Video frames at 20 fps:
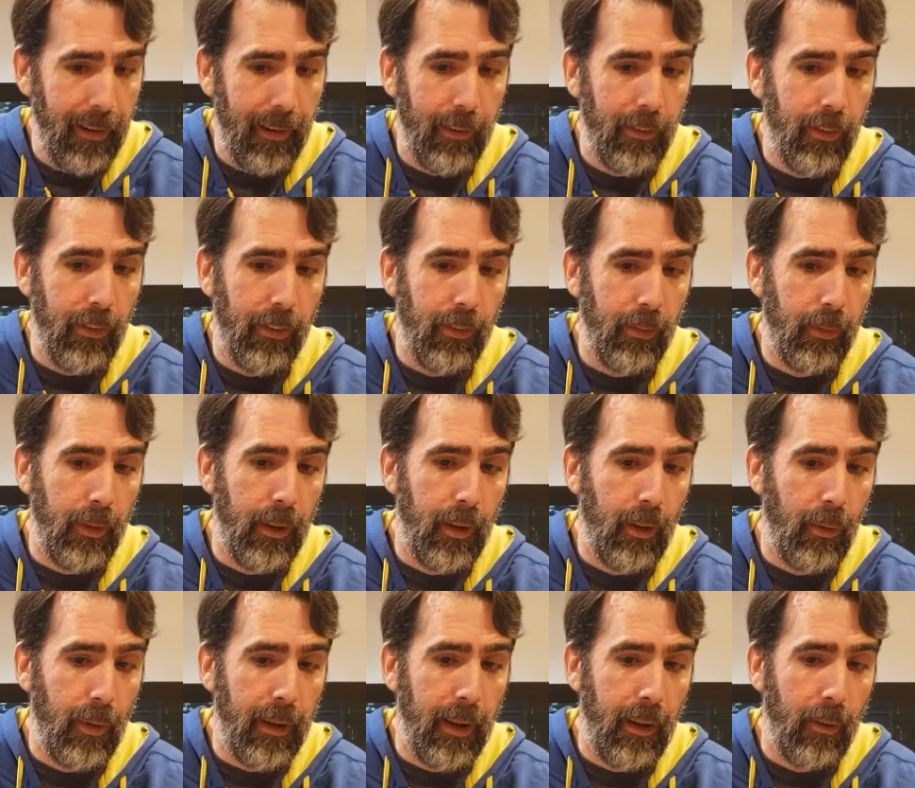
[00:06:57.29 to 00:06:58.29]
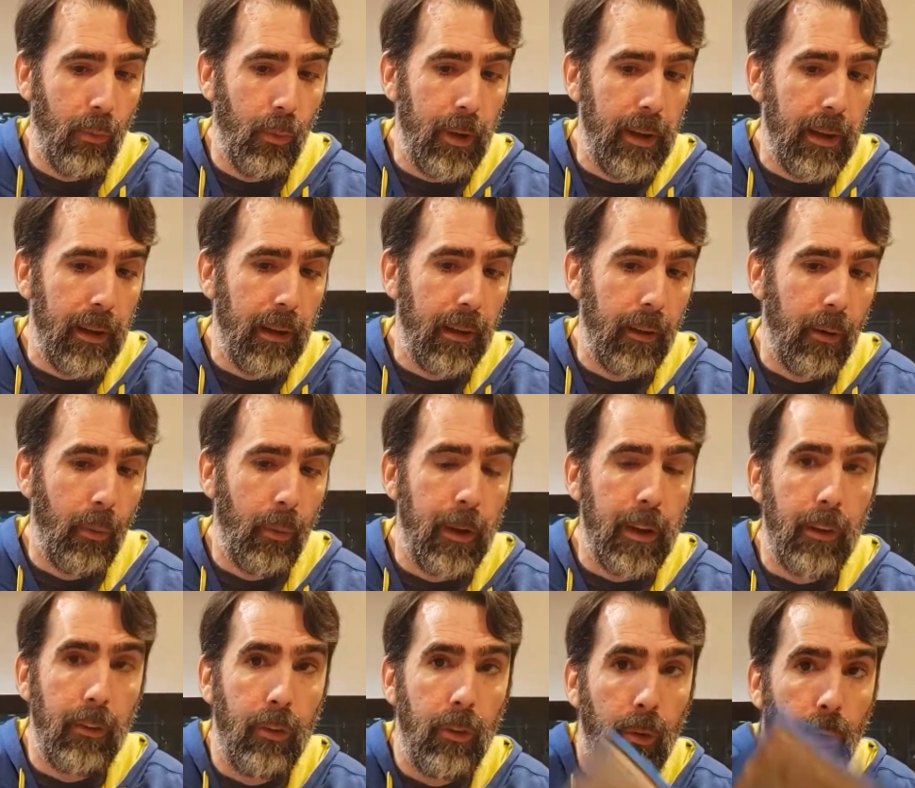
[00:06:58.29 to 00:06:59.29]
This is, you know, again, week
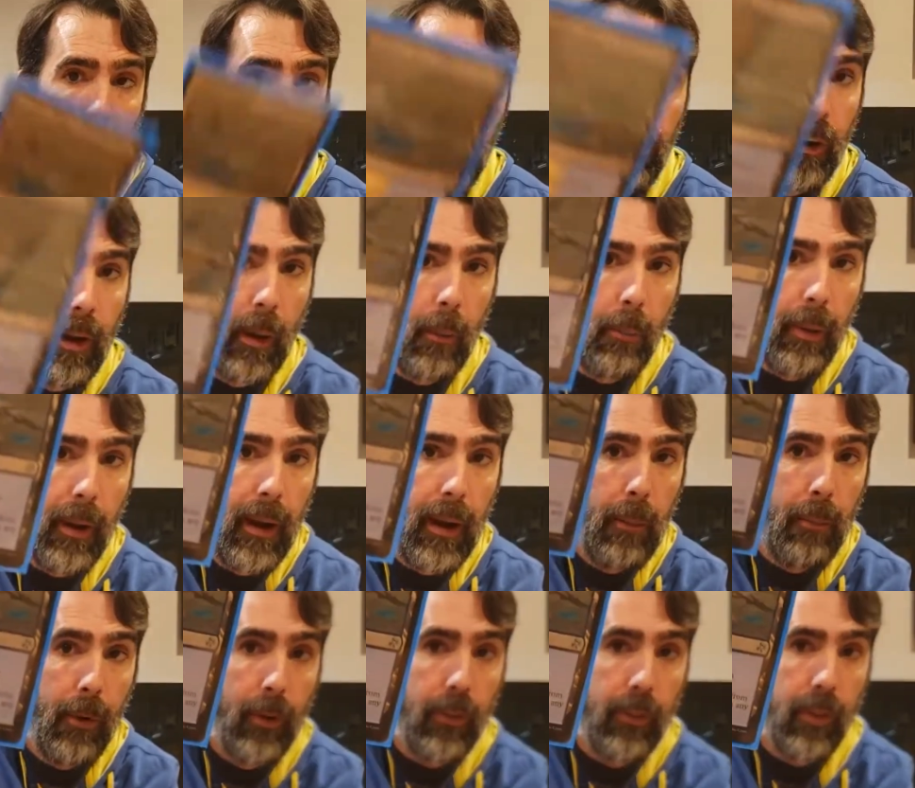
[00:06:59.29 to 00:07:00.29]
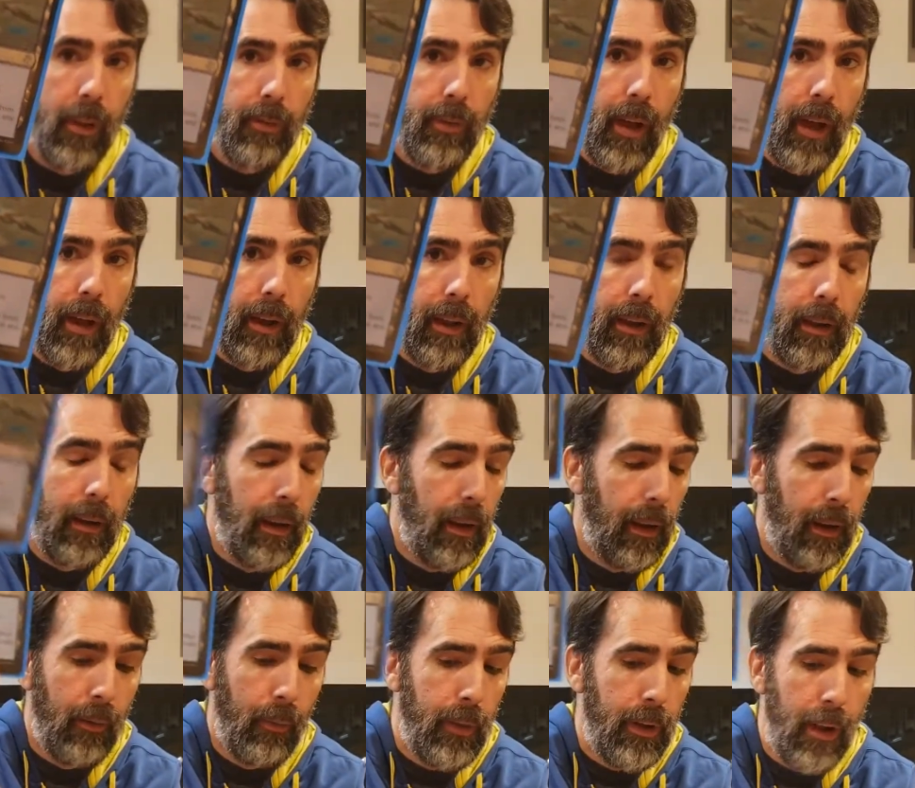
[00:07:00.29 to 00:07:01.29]
2, because you got to pay to put stuff on it,
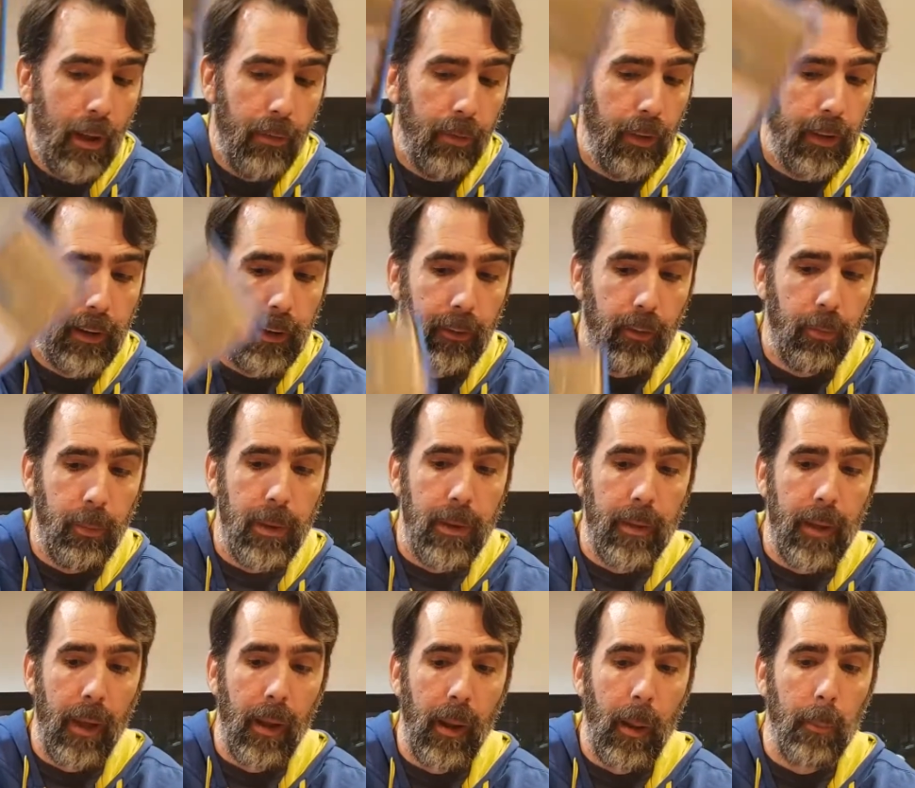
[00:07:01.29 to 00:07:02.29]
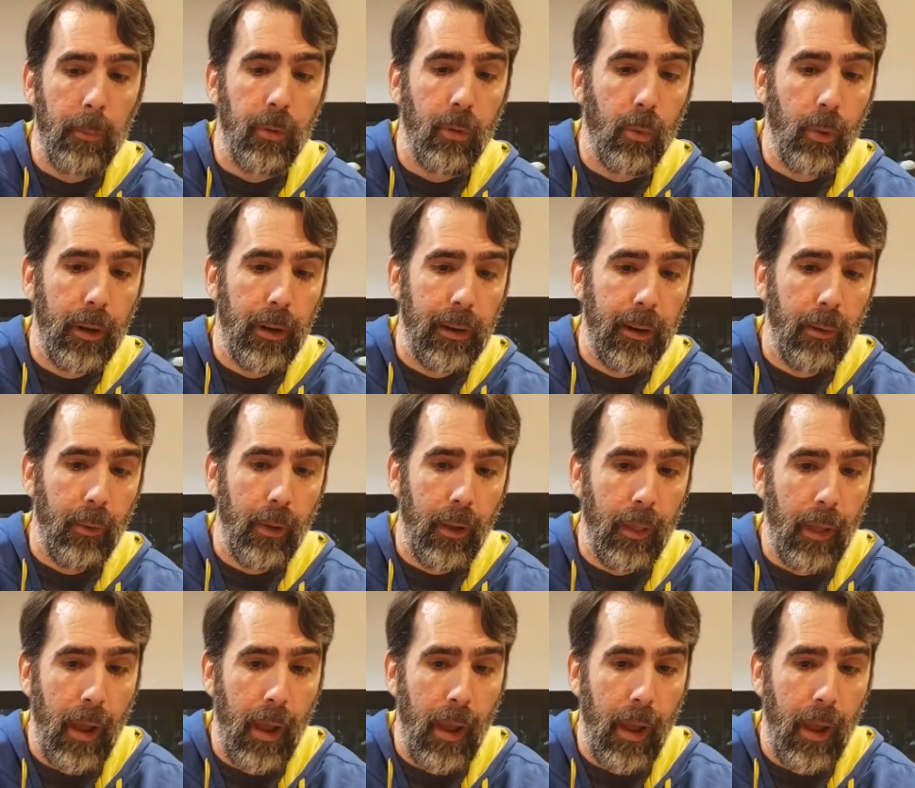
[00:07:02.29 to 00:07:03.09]
and we definitely can speed that up. So we're going to get rid